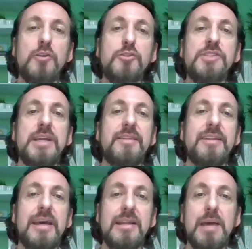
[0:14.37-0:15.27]
understand
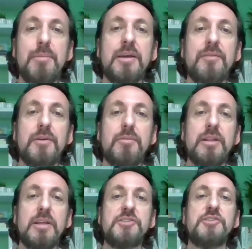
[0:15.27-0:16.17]
the dynamic of their
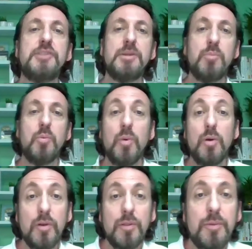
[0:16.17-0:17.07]
relationship,
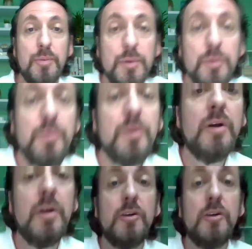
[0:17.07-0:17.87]
work through